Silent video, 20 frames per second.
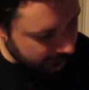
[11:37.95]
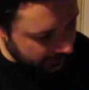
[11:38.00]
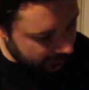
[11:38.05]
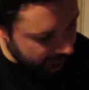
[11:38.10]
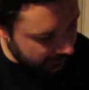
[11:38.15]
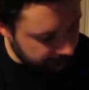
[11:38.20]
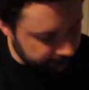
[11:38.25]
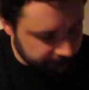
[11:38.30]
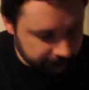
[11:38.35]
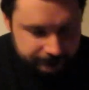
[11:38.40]

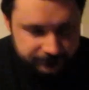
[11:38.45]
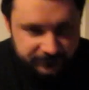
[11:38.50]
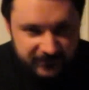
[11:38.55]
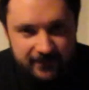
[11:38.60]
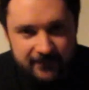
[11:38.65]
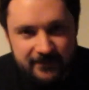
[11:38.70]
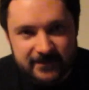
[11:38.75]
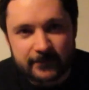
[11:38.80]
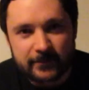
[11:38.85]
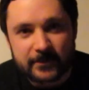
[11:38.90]
The
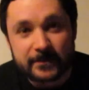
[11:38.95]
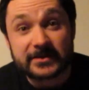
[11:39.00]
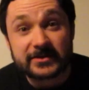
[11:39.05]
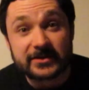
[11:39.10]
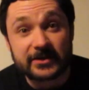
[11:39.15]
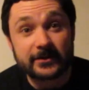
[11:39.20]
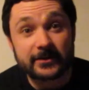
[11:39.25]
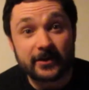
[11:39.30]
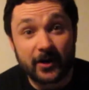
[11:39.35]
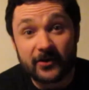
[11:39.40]
other thing I've
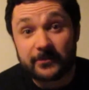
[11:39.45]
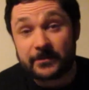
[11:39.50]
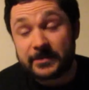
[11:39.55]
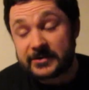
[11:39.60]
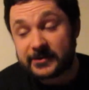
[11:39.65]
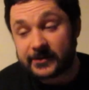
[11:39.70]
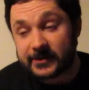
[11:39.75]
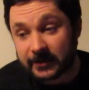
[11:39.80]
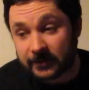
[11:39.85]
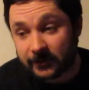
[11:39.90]

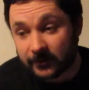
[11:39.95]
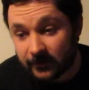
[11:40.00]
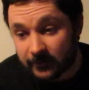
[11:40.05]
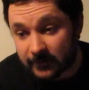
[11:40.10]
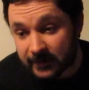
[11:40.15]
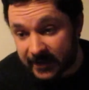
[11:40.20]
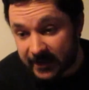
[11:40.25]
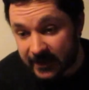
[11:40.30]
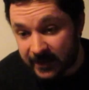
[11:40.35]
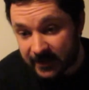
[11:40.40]
been doing a
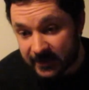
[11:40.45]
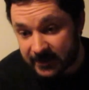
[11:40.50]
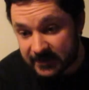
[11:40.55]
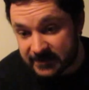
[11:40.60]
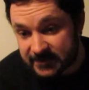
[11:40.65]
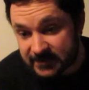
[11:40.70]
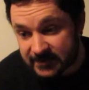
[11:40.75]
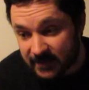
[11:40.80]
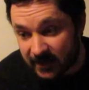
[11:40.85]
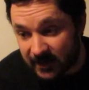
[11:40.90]
lot
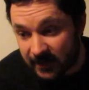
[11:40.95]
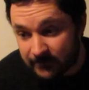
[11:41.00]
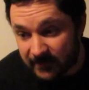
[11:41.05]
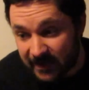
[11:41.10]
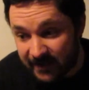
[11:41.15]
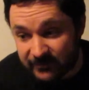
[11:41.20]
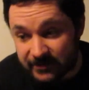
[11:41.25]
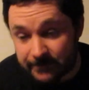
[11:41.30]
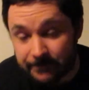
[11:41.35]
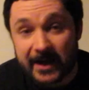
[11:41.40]
is
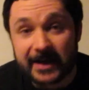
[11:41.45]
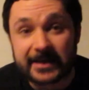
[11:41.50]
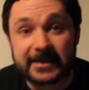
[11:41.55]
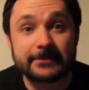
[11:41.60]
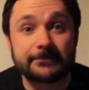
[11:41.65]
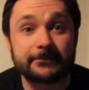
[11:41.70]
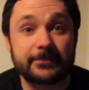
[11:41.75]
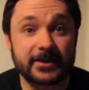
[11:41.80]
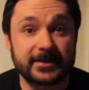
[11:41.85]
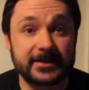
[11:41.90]
having a
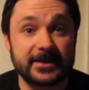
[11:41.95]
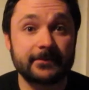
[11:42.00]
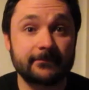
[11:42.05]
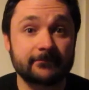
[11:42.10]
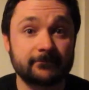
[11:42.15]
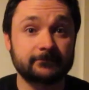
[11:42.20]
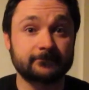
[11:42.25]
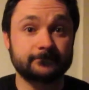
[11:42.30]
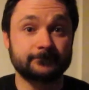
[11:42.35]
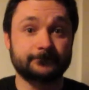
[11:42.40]
painting
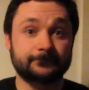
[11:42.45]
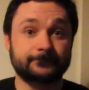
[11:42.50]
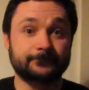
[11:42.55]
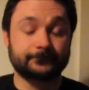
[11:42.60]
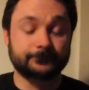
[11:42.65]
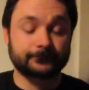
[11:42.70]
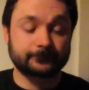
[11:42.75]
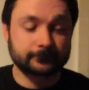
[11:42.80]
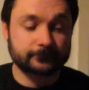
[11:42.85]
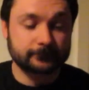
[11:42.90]
buddy. So
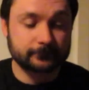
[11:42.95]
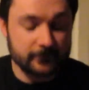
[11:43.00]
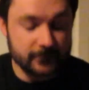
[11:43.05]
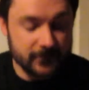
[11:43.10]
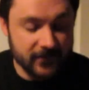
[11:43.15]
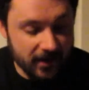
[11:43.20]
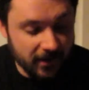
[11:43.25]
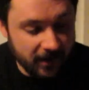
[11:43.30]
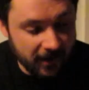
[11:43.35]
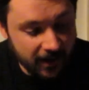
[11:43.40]

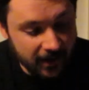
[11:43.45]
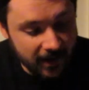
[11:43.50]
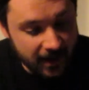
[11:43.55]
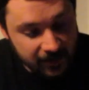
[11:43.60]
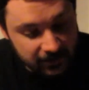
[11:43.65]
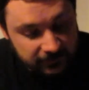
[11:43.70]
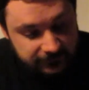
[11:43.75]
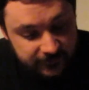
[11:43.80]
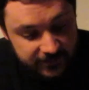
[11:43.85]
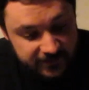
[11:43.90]

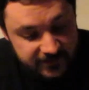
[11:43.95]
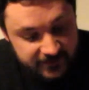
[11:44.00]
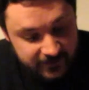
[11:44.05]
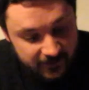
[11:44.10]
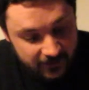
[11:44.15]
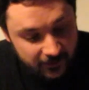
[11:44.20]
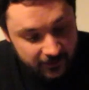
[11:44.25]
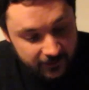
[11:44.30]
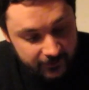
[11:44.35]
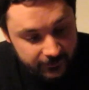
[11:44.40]

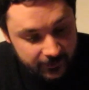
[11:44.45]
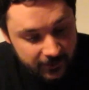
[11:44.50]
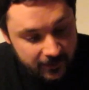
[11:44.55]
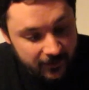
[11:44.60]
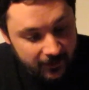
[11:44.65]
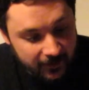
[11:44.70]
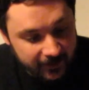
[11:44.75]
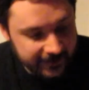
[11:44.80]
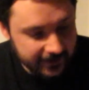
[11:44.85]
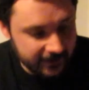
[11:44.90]

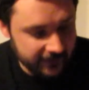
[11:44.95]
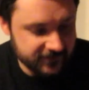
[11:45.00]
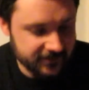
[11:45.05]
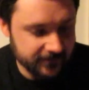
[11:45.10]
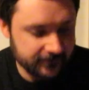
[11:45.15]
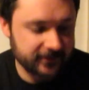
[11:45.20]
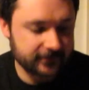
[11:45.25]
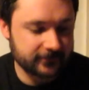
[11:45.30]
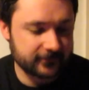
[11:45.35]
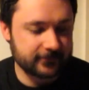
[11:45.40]
I now have
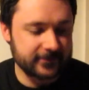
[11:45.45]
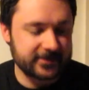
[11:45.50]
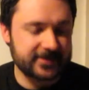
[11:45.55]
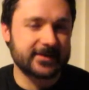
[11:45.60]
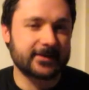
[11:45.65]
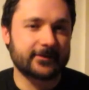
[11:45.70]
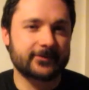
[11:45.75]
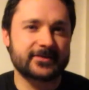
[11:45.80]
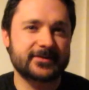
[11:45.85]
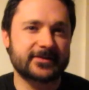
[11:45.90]
someone, we
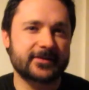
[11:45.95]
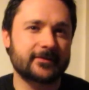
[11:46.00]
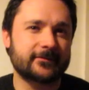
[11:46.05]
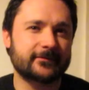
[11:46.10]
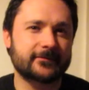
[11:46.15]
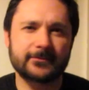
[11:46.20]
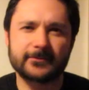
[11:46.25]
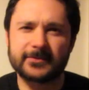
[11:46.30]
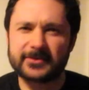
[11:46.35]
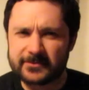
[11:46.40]
sit on the
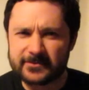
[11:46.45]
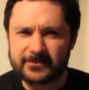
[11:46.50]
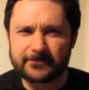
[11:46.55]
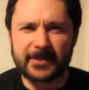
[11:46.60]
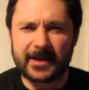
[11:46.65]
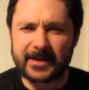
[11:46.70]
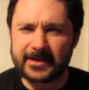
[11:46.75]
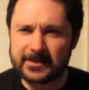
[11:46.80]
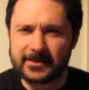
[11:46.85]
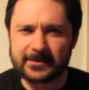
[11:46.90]
sofa and we do
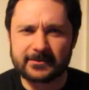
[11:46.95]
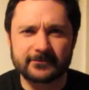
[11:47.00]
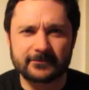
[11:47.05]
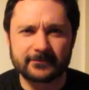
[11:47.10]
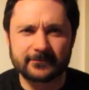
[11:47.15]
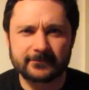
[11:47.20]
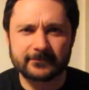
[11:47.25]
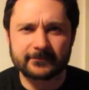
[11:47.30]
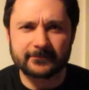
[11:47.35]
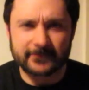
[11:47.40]
some painting.
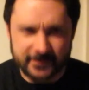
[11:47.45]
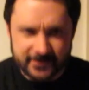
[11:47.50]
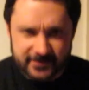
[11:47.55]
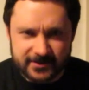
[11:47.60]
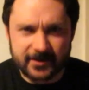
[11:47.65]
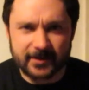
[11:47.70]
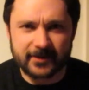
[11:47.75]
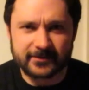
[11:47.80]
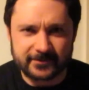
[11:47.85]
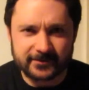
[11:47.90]

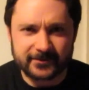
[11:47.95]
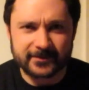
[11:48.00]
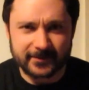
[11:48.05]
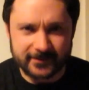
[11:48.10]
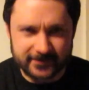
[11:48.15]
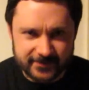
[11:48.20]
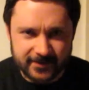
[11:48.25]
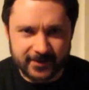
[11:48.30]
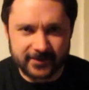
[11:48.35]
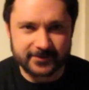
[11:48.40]
It's good.
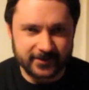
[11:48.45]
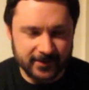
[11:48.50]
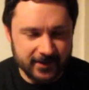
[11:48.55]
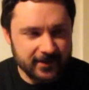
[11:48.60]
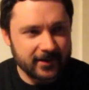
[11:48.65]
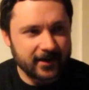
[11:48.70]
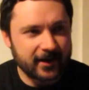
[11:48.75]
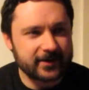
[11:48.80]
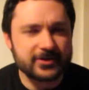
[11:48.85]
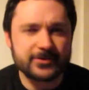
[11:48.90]
It's
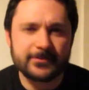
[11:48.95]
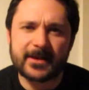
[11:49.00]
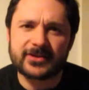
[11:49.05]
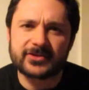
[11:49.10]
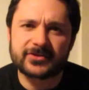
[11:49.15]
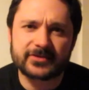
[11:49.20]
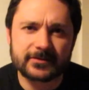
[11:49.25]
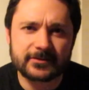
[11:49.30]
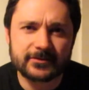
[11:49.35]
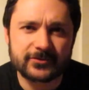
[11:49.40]
good. Yeah. And you
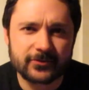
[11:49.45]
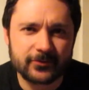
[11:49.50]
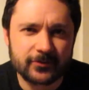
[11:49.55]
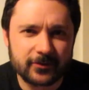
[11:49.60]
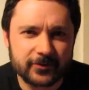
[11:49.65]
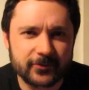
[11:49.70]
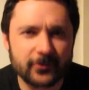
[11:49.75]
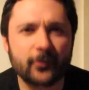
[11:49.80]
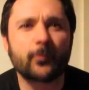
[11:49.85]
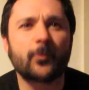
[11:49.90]
mentioned
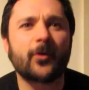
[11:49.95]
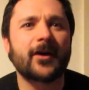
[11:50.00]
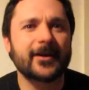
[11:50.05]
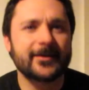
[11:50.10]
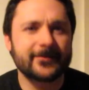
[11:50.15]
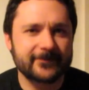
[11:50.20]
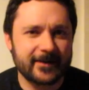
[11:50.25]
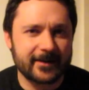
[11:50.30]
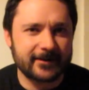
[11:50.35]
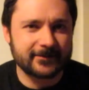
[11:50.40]
your
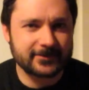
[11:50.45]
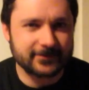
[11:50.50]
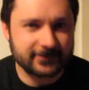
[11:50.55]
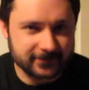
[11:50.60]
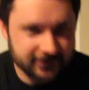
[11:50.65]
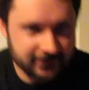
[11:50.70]
wife, Erin.